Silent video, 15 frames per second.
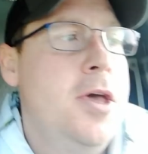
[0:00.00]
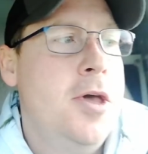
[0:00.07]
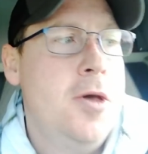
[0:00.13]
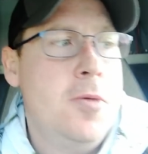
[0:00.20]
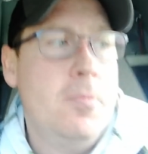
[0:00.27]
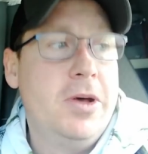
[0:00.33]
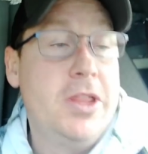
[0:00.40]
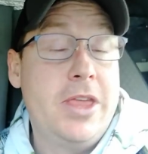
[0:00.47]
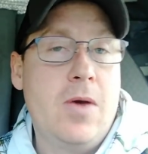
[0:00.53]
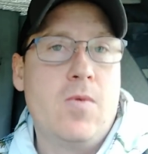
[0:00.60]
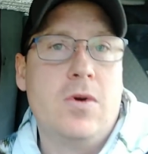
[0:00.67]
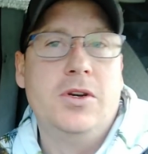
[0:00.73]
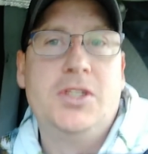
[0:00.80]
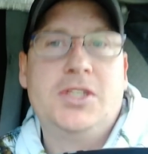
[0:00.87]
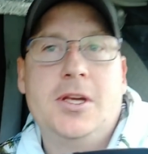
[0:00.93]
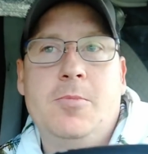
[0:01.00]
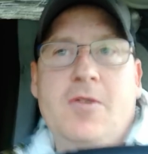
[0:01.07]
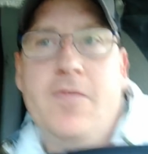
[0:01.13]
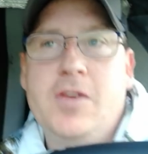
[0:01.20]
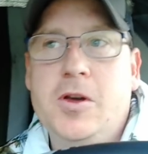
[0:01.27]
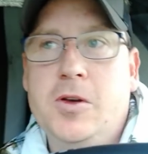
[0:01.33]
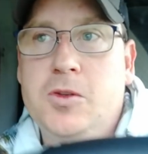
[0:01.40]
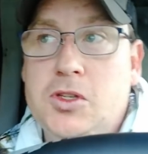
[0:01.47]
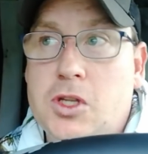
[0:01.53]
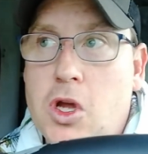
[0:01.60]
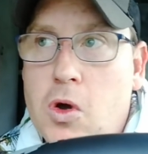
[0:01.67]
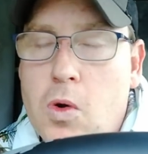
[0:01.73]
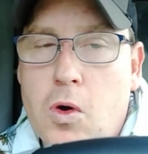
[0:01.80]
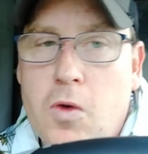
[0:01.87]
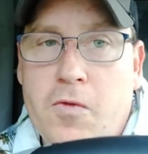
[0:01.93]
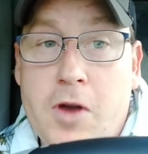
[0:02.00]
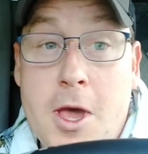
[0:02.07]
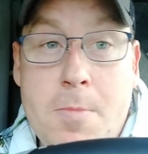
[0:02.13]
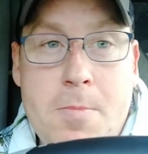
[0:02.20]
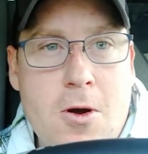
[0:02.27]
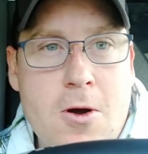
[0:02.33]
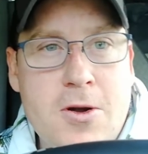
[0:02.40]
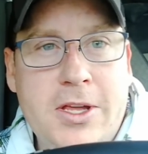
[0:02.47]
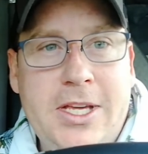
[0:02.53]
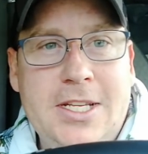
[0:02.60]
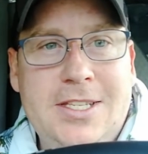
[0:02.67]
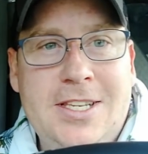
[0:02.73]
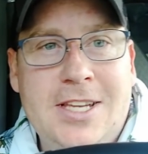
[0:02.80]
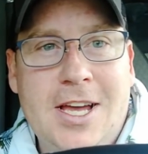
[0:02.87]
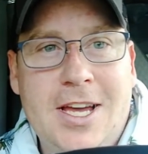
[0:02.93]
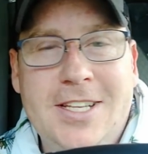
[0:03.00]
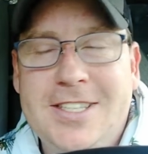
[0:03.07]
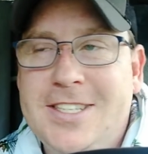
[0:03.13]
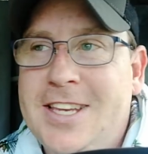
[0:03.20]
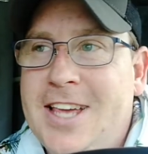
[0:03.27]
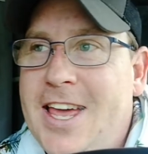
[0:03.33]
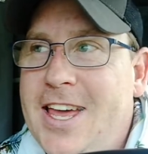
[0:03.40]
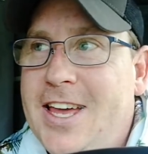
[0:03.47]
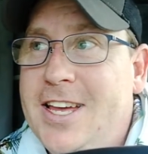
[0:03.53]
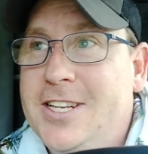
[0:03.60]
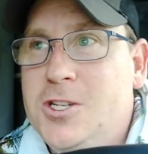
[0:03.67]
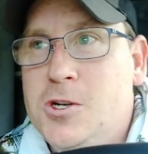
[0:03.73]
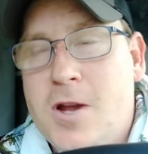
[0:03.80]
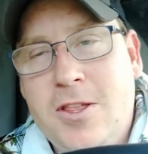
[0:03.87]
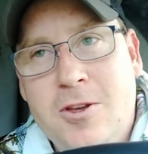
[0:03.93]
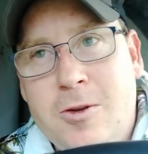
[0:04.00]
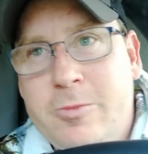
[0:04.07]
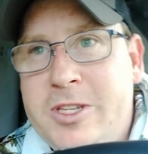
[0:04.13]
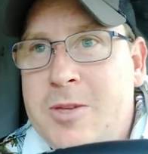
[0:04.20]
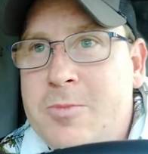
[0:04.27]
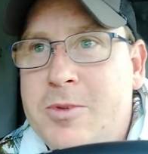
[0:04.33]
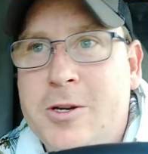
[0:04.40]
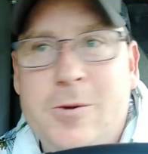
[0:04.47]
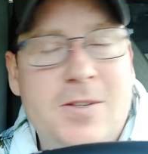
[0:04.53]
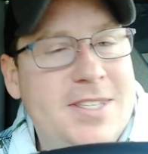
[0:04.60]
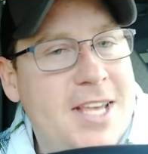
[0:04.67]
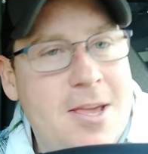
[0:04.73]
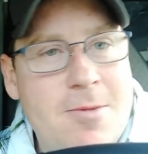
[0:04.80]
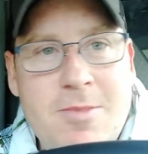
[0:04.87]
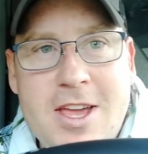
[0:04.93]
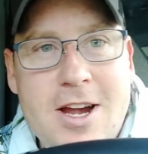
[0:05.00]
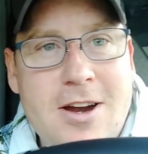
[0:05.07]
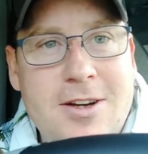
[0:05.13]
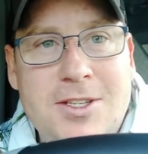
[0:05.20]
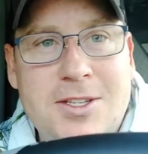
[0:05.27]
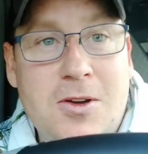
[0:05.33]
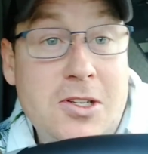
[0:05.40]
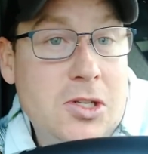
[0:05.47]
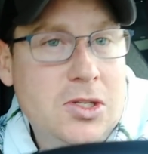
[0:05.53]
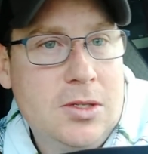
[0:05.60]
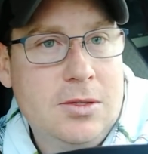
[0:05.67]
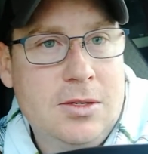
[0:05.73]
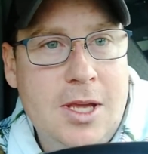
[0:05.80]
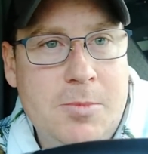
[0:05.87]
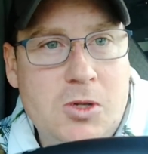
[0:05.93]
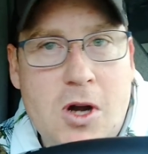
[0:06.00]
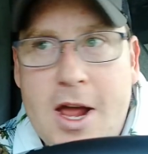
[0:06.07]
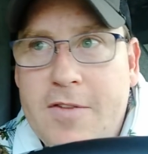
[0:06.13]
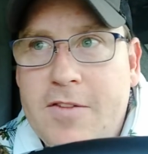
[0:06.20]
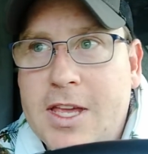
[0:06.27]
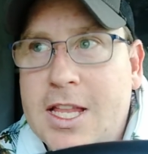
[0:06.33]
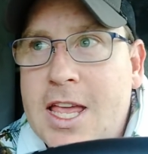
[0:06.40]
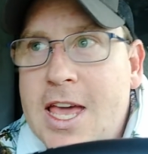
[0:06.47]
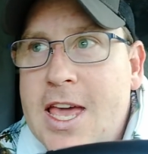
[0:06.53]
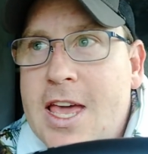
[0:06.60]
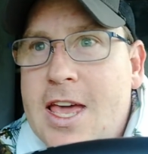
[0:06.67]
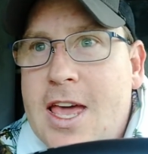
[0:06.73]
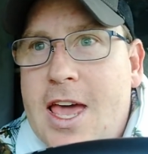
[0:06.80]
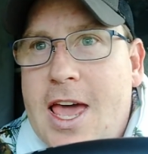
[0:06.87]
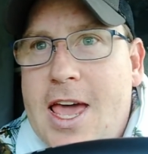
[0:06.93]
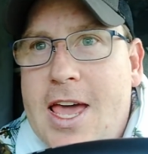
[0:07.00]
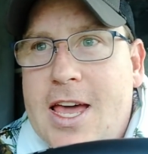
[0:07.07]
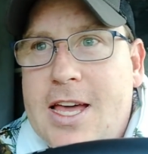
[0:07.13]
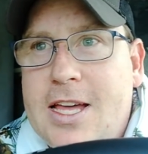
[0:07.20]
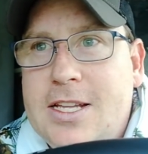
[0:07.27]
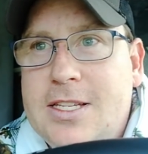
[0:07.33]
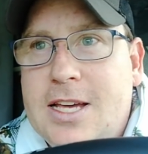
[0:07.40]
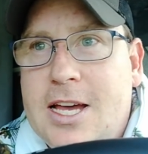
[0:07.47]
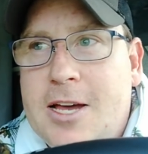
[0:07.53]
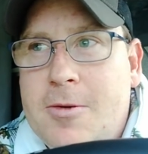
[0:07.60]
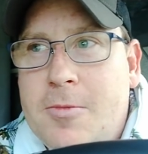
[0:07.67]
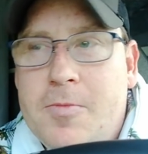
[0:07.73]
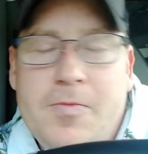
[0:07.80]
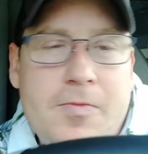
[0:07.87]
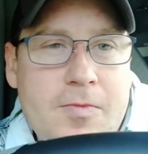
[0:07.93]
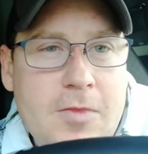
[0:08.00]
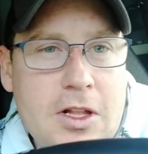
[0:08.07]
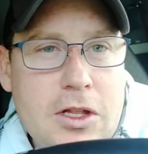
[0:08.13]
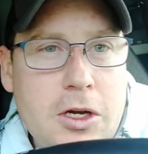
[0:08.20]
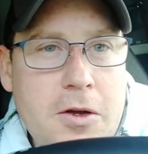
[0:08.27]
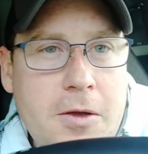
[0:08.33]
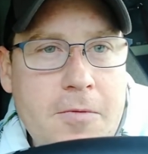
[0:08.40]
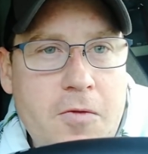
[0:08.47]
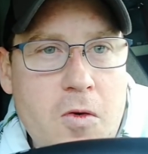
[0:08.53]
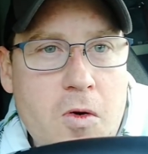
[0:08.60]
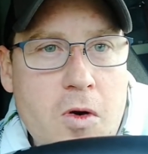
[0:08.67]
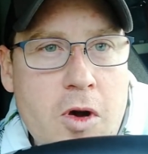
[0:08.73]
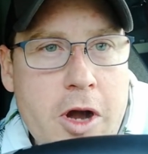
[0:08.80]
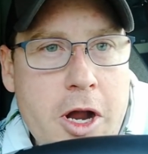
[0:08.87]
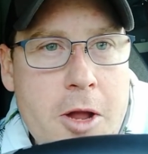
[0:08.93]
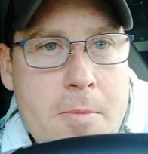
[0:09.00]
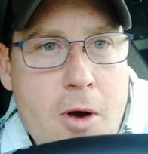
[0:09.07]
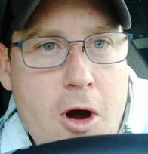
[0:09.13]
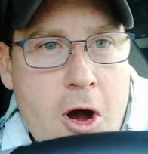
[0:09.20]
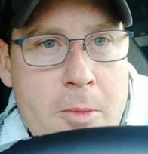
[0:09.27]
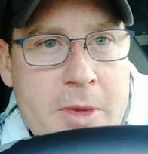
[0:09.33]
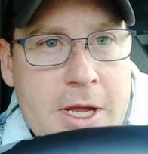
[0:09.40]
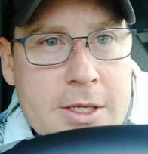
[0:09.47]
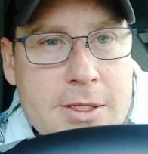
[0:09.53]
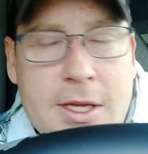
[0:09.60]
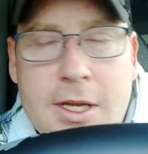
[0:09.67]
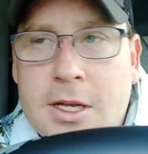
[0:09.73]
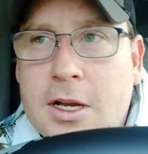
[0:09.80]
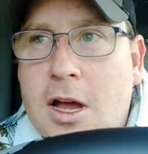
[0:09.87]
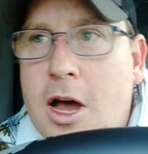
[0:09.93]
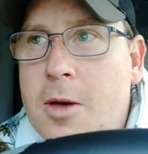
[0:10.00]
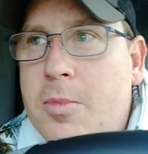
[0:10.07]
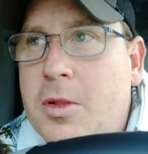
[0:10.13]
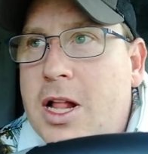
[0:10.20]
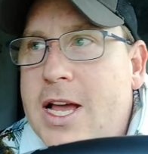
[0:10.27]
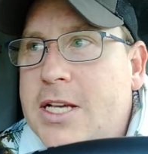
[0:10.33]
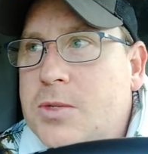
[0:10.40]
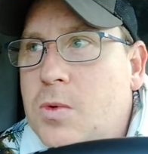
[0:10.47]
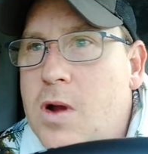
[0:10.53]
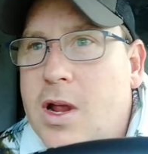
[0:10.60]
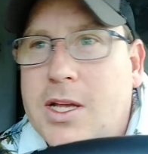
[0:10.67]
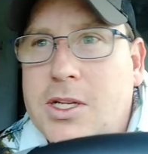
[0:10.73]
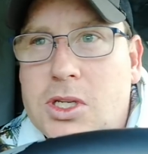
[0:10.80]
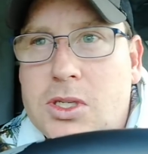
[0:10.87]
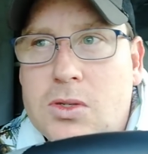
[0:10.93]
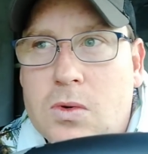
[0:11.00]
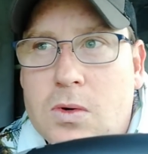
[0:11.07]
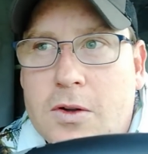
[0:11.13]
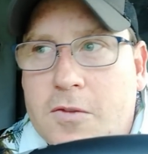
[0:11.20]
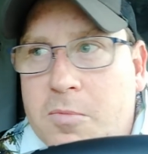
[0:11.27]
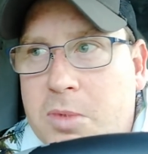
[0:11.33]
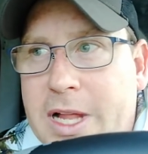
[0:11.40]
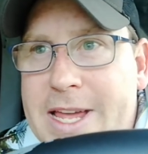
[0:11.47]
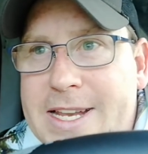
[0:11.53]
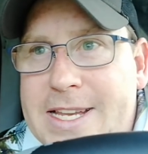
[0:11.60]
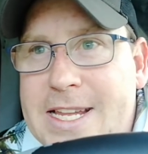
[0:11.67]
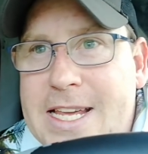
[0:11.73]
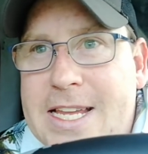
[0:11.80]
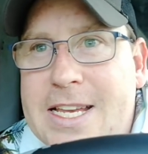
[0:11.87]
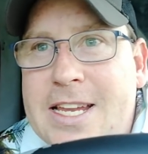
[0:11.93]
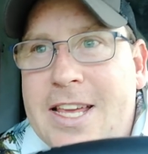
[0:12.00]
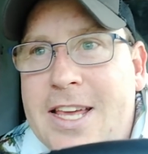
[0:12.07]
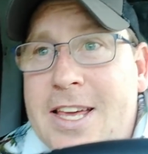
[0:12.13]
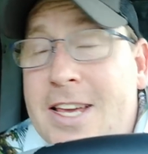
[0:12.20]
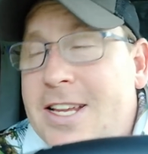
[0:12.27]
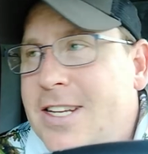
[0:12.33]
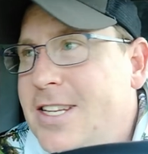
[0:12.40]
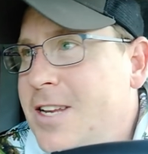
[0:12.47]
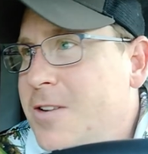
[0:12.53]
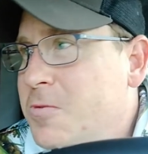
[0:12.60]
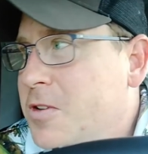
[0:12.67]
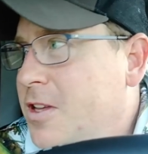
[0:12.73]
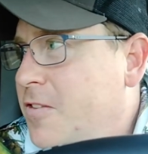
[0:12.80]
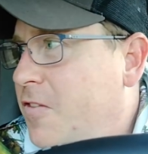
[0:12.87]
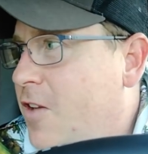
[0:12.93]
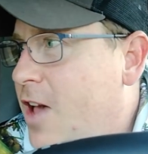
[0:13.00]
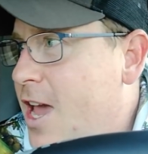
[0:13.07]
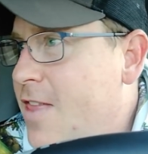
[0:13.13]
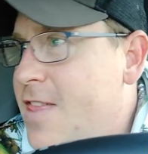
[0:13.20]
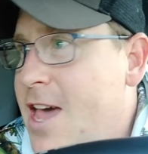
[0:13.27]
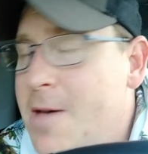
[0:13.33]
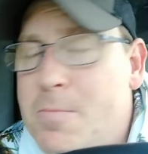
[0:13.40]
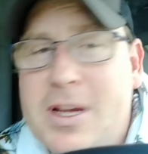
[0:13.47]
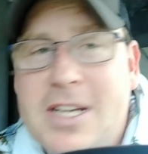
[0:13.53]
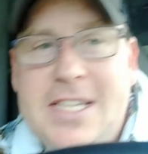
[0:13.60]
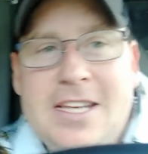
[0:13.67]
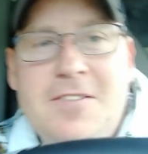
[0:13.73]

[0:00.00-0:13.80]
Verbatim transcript: but there were some of those no overnight parking signs, and tried the Home Depot, same there. So I just kept driving and looking for an apartment complex where I can just sort of blend in. Didn't really find that, but did